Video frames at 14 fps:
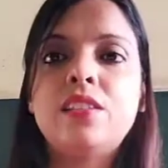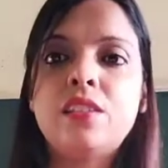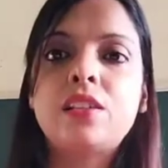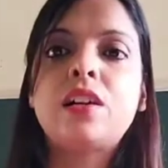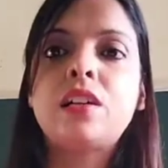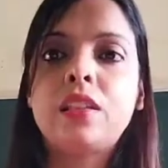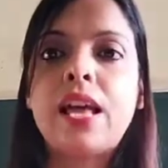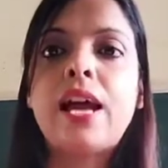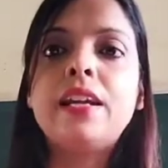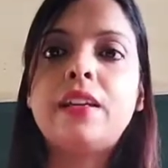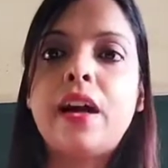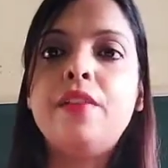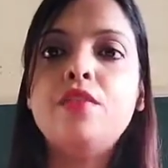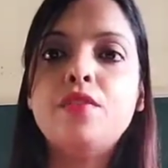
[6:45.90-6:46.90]
that
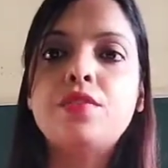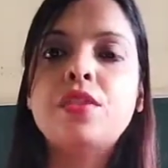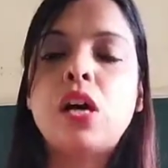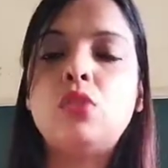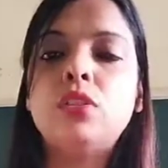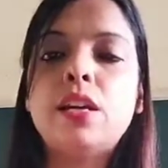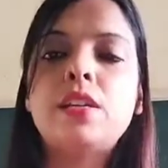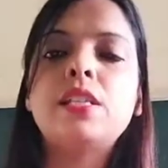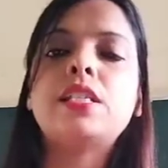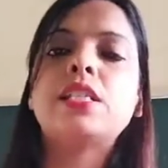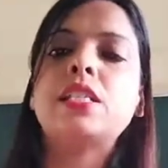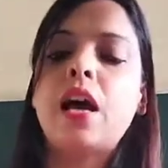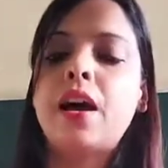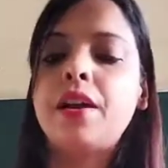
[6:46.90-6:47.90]
kind of sound, that is
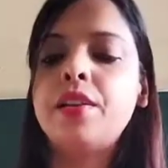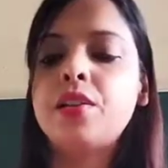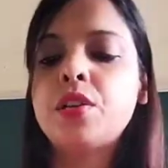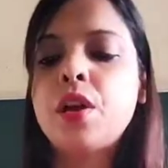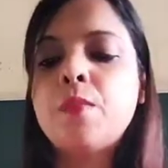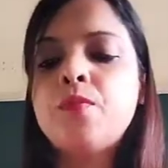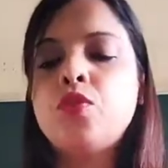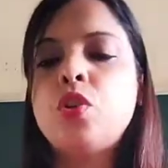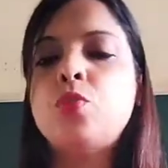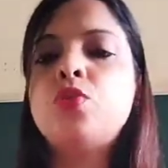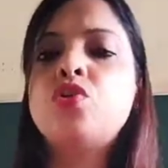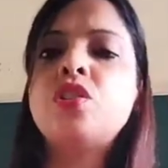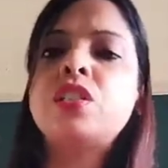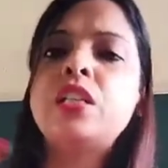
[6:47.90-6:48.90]
sighed. So he was
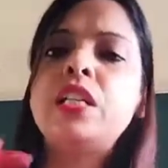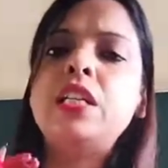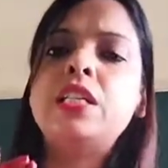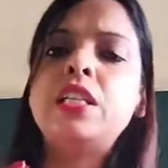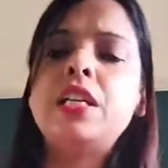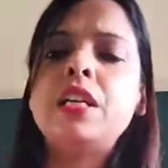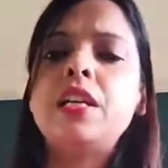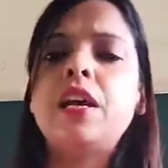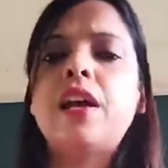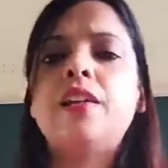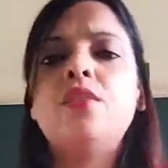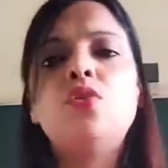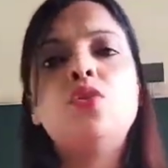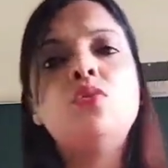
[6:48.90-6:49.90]
just eating
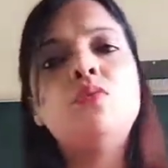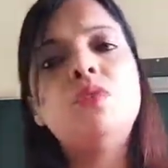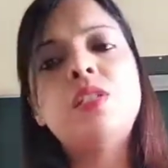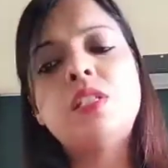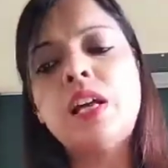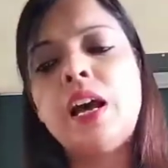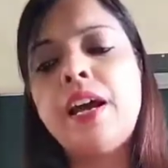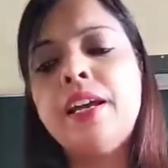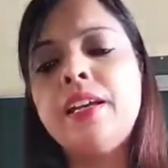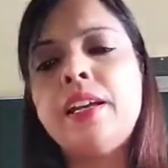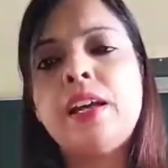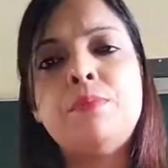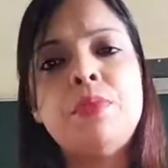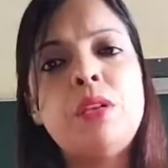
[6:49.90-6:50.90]
and sighing
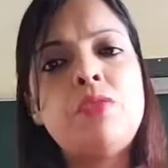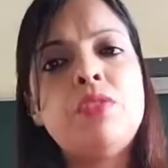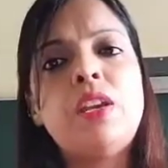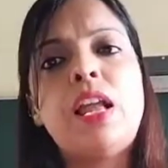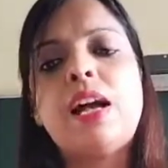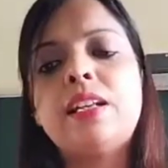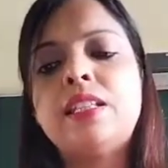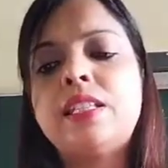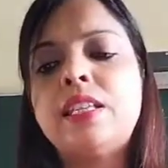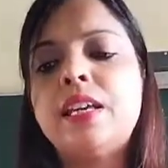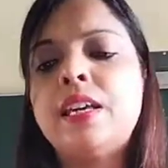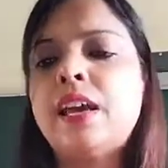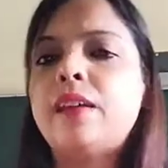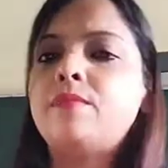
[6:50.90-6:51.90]
and
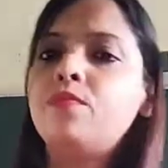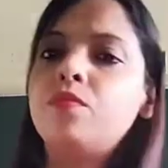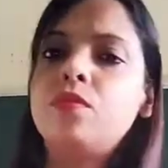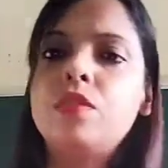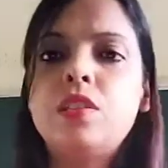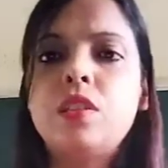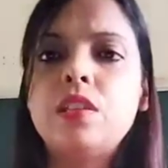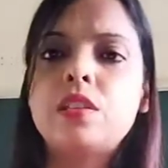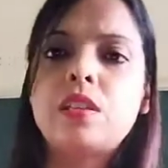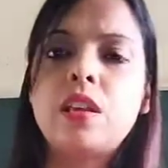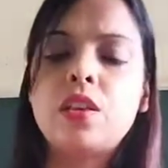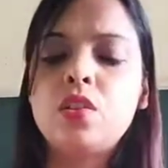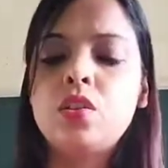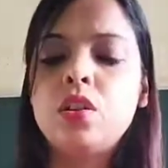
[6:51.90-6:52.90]
relaxing, and this
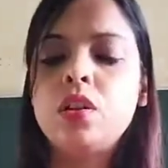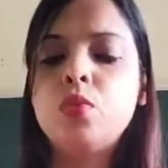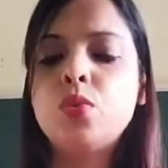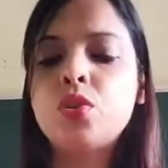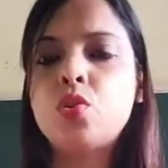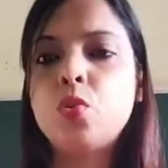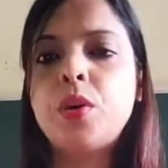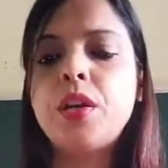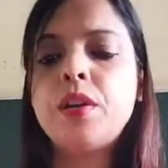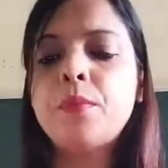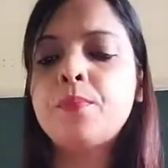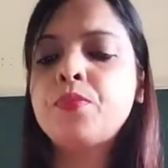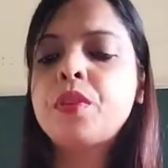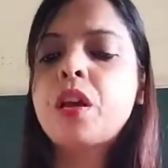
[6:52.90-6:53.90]
thing he was
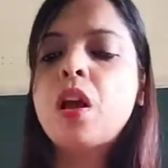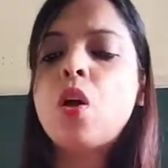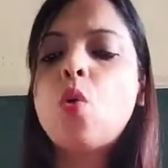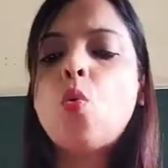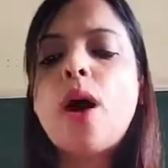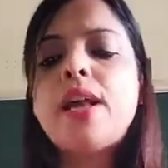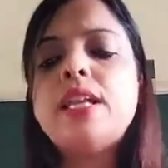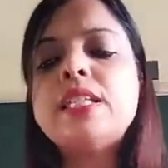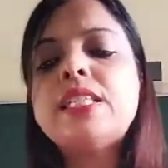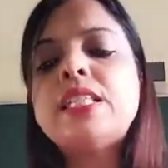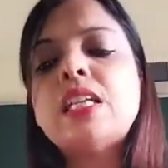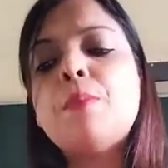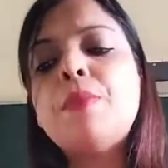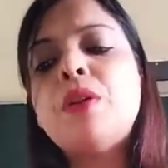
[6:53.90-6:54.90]
doing. While his
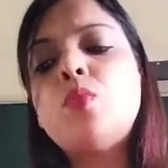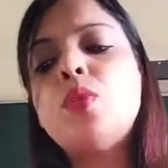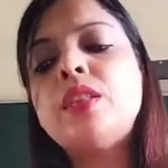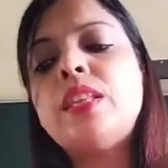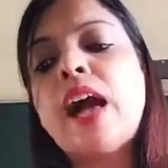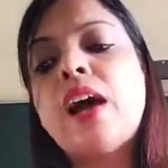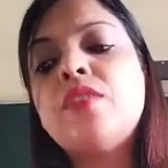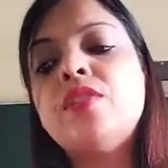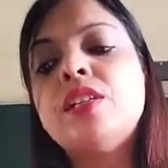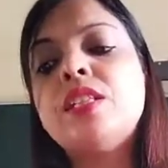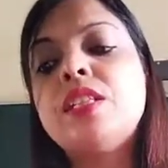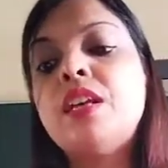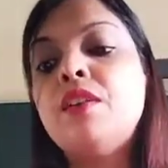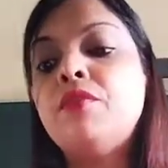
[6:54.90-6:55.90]
tummy with
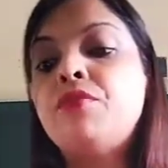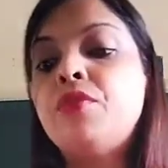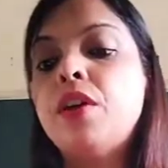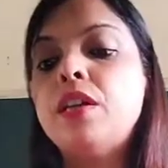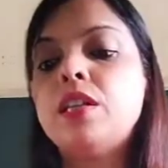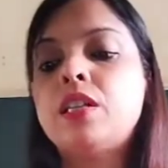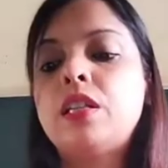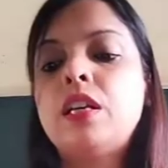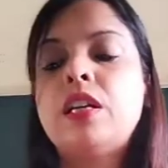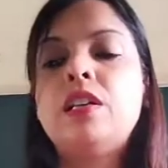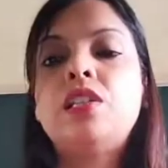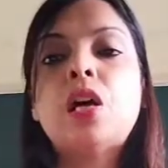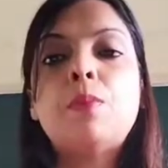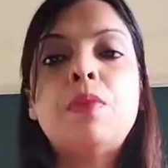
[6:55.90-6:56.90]
carrots he filled.
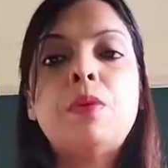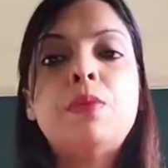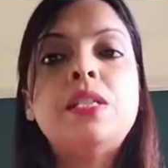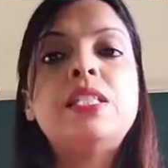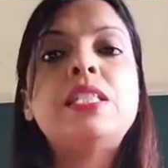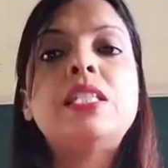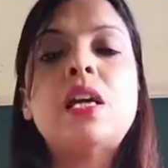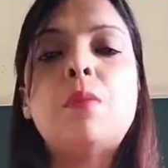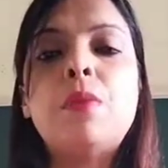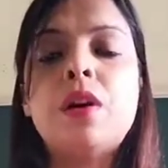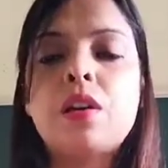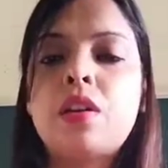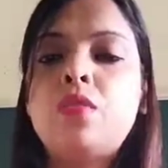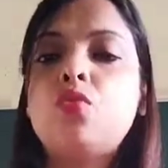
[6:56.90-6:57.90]
Tummy means
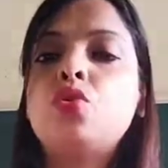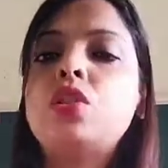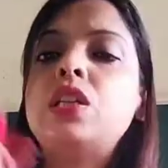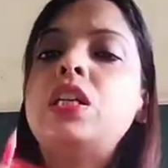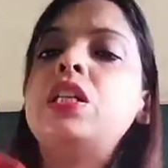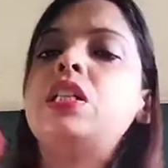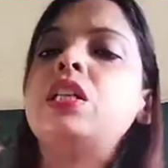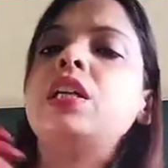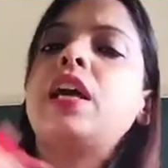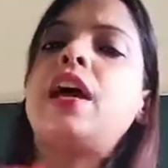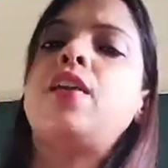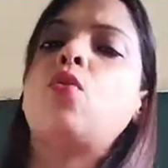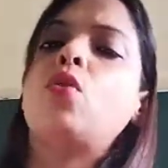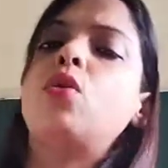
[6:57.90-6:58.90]
stomach. He was eating
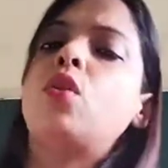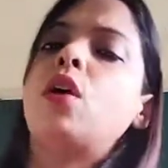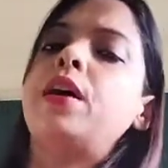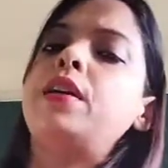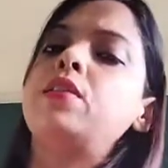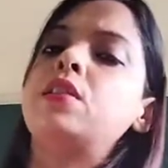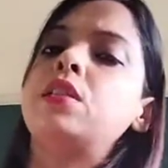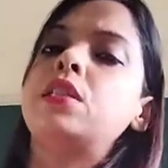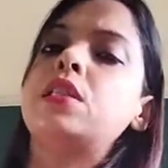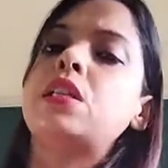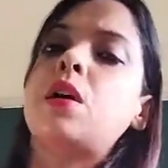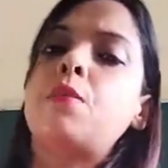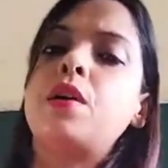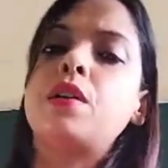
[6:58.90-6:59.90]
and his
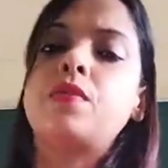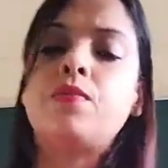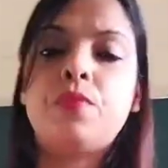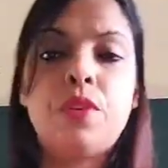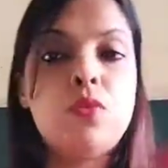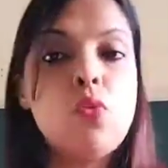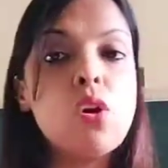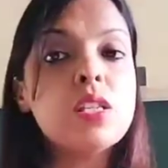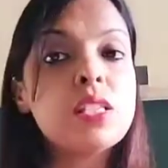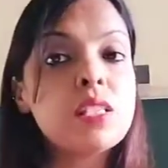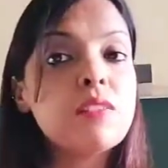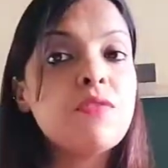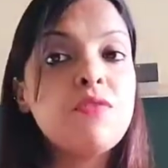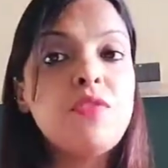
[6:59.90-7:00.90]
stomach he was
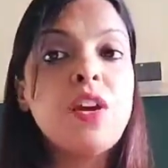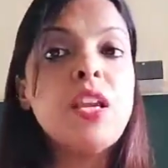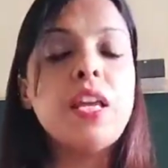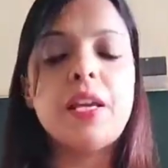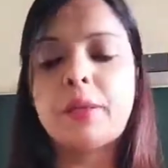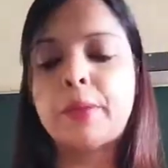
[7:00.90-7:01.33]
filling.